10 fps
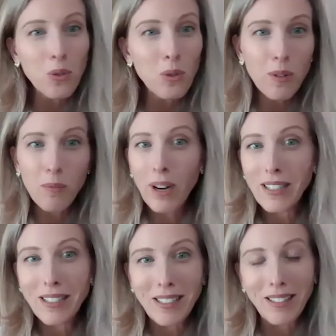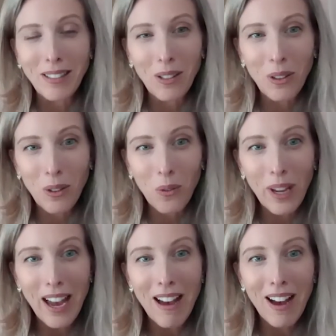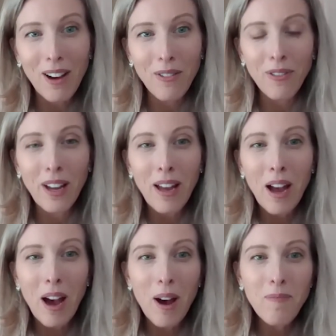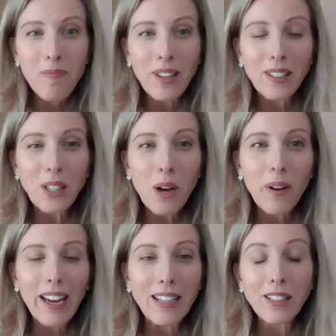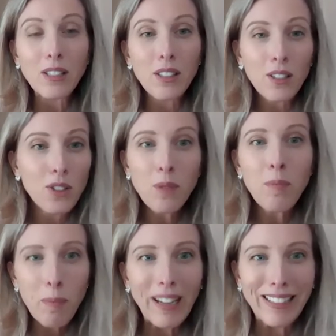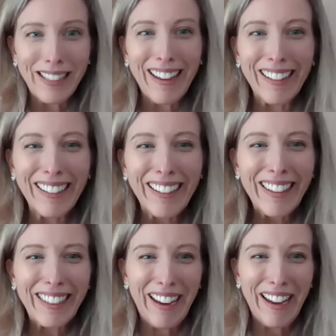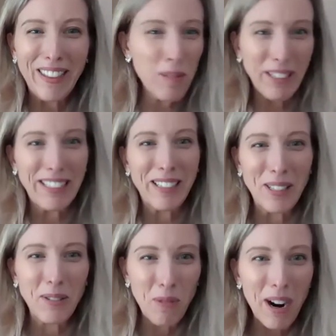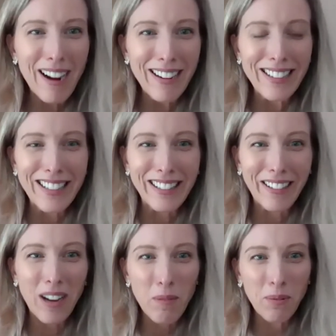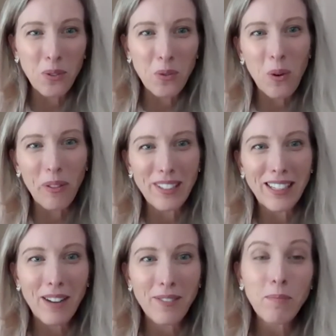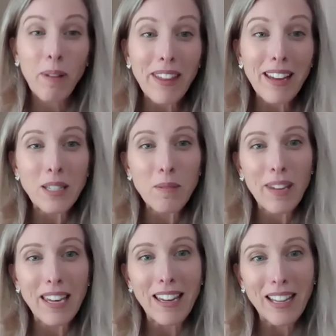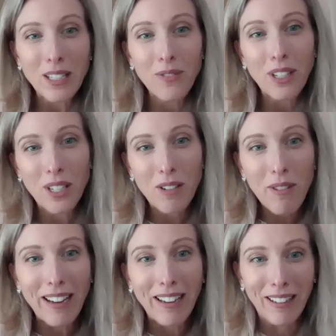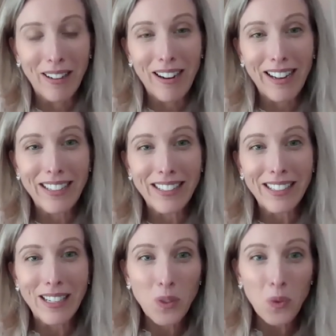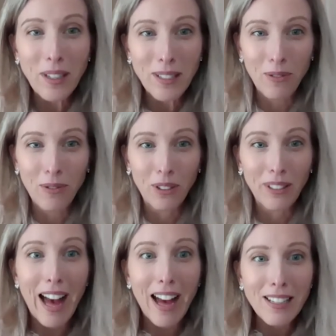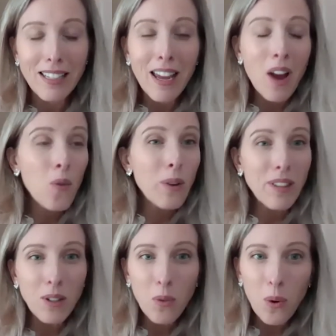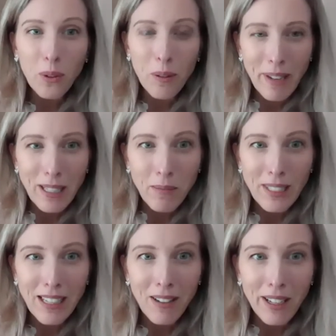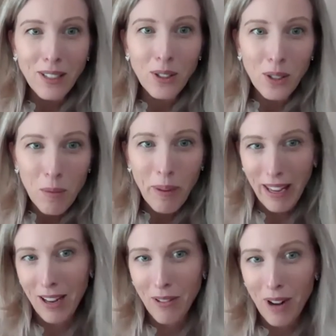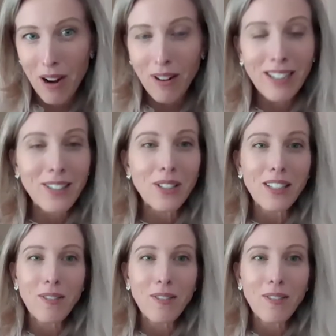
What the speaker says: all of the precedent that we have. So it's super pleasing that the business has worked and that couples want the service, but then to be individually recognised is wonderful. And with an award that makes me sound like a superhero has just